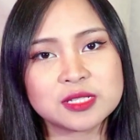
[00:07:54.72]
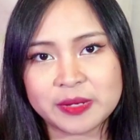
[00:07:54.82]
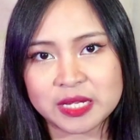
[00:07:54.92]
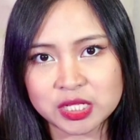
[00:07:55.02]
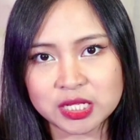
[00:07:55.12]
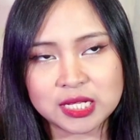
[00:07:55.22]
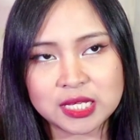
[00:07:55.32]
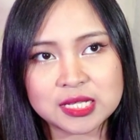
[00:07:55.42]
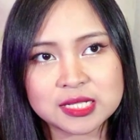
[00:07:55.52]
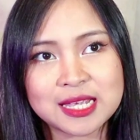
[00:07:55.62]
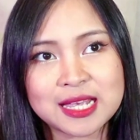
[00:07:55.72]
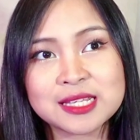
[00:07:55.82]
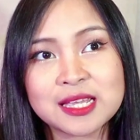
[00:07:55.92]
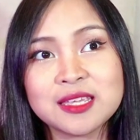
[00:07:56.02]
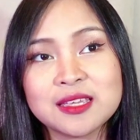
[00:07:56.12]
specialist has
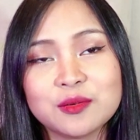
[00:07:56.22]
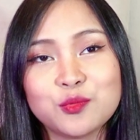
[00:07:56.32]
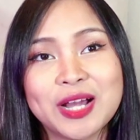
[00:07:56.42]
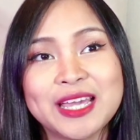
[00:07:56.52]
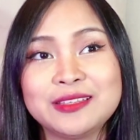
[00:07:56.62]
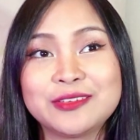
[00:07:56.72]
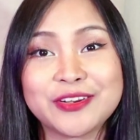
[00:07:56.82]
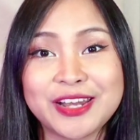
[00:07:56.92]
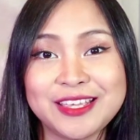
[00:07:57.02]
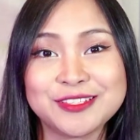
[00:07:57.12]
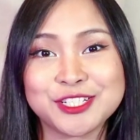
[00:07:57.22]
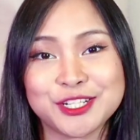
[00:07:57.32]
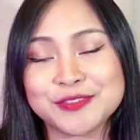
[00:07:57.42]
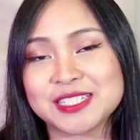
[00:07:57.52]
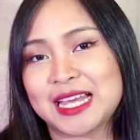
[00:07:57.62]
a wide range
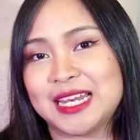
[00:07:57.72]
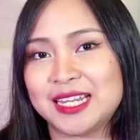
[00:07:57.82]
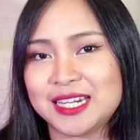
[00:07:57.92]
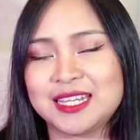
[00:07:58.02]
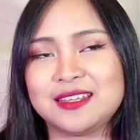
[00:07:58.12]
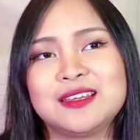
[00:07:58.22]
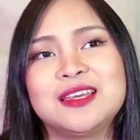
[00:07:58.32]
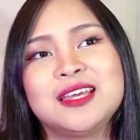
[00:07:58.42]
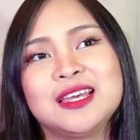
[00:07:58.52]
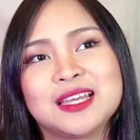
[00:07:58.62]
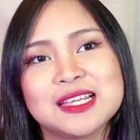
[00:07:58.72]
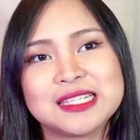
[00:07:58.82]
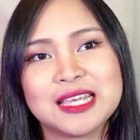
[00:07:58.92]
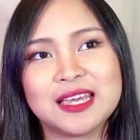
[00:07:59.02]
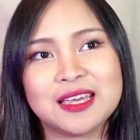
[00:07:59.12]
of salary.
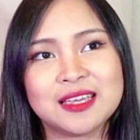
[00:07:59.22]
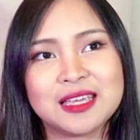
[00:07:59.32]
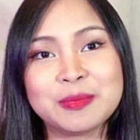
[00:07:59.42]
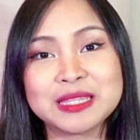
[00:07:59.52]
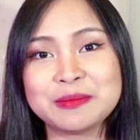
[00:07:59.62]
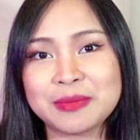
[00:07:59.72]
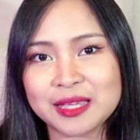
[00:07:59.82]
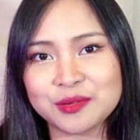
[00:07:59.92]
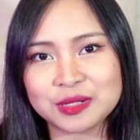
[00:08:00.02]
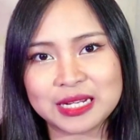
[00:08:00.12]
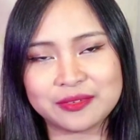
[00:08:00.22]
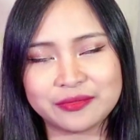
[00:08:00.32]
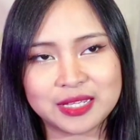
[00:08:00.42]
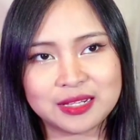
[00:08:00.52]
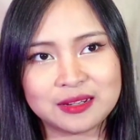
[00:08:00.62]
Kasi iba't iba yung
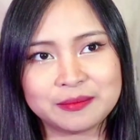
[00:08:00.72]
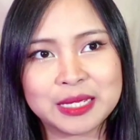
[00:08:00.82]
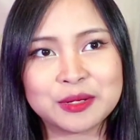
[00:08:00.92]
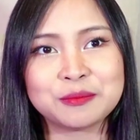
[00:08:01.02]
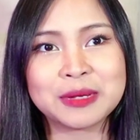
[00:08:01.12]
level. Merong